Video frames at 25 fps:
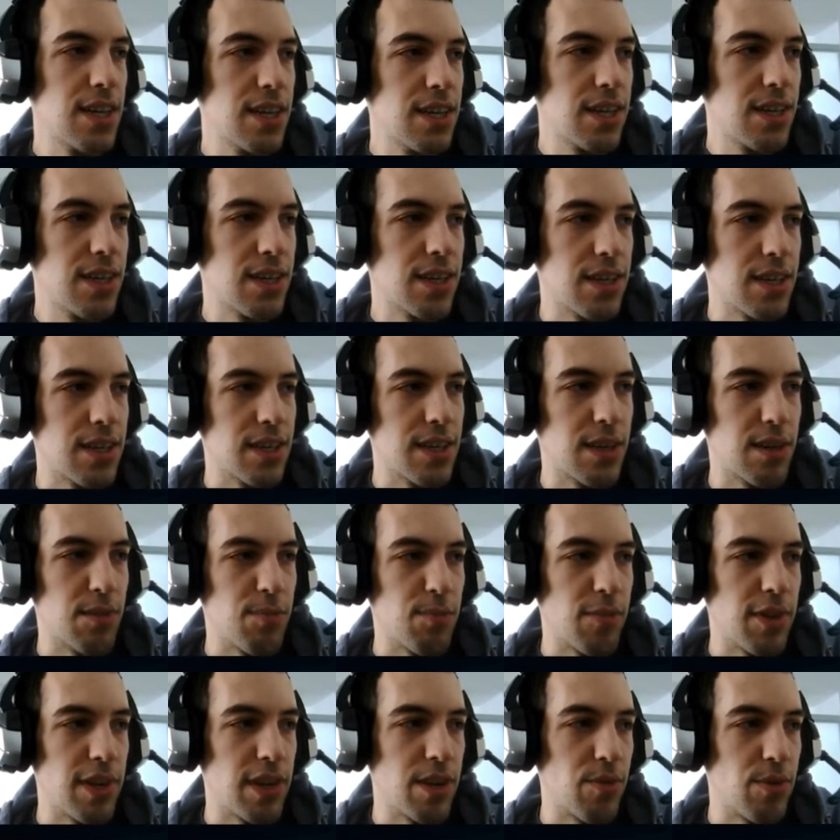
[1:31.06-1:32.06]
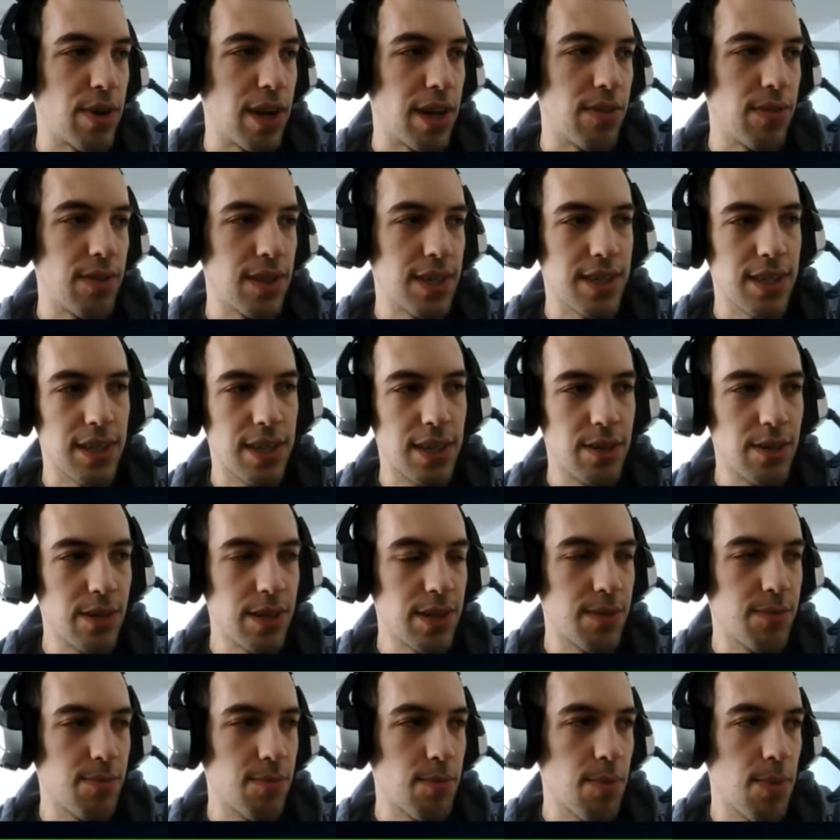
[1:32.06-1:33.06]
when you run this code,
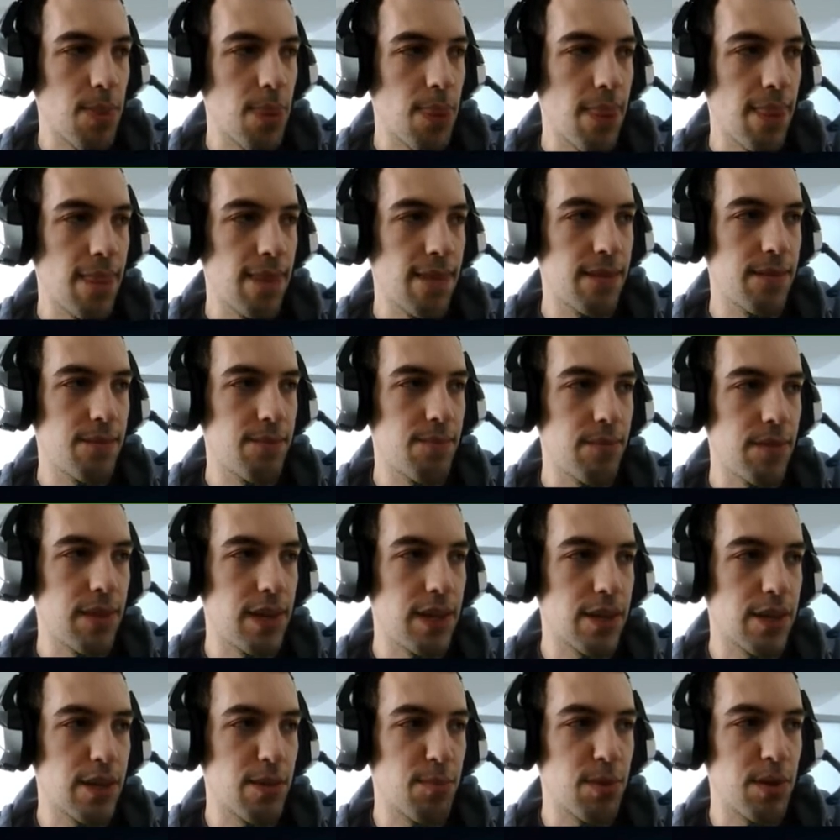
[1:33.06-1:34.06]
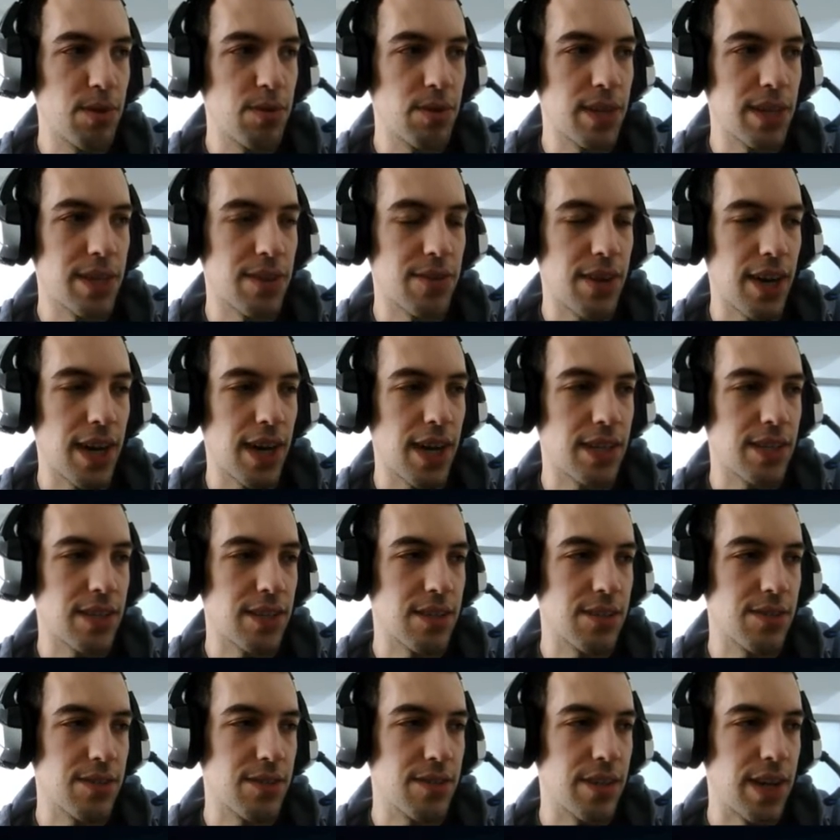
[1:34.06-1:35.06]
your computer tries
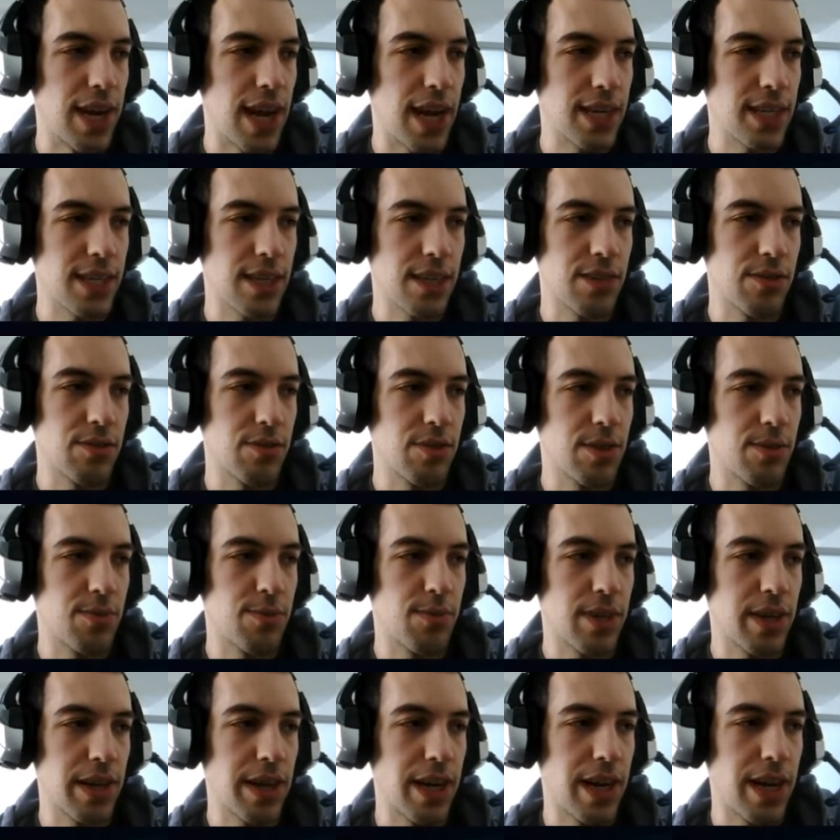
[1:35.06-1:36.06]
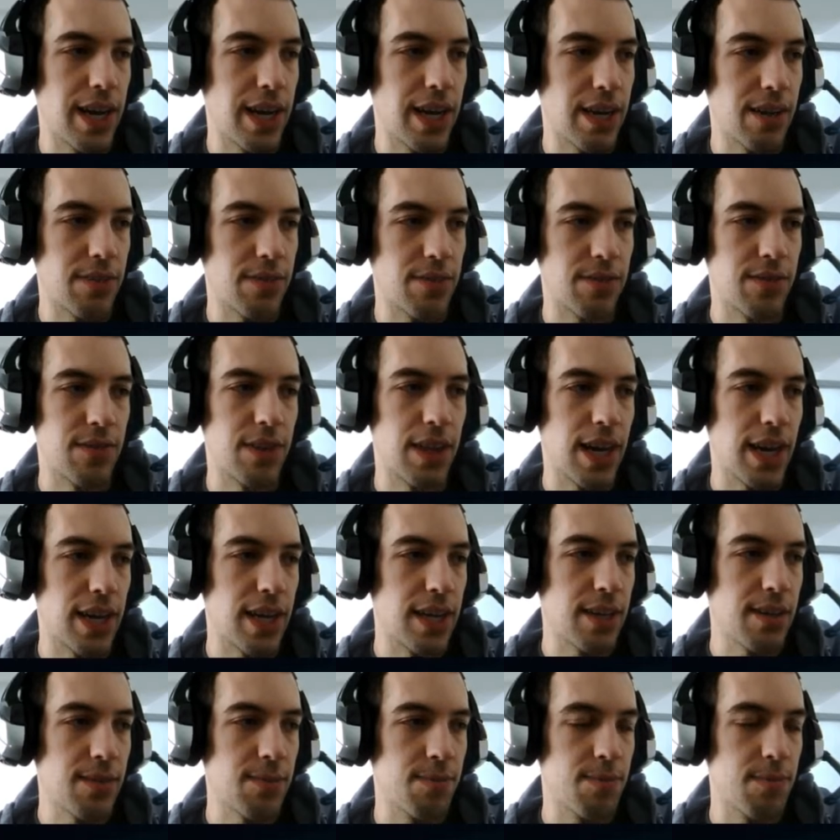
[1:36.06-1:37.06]
to execute one line after the
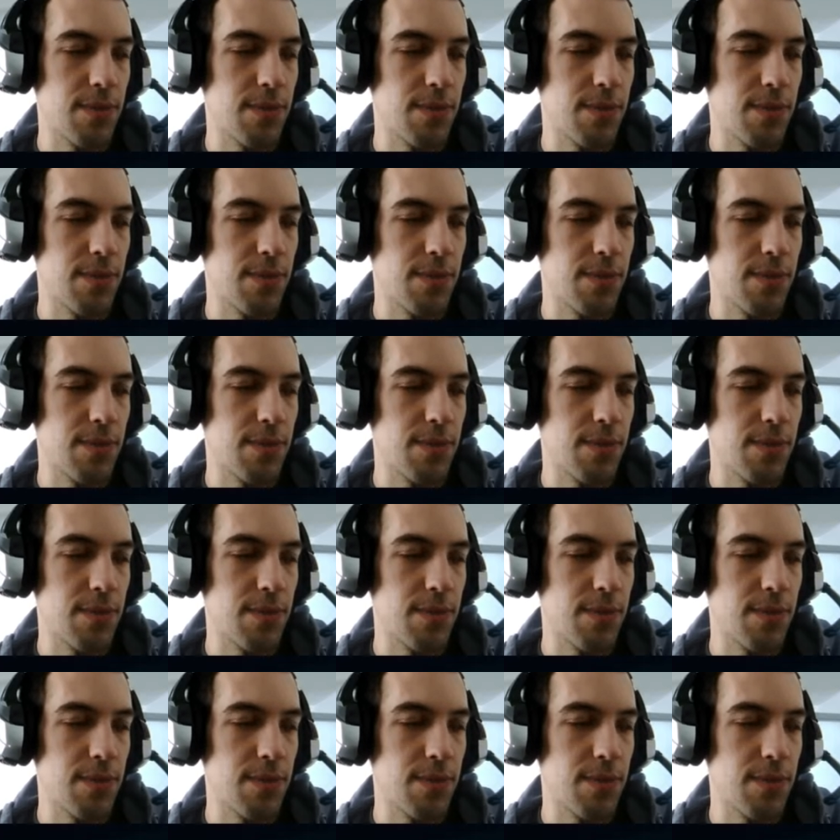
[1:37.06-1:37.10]
other,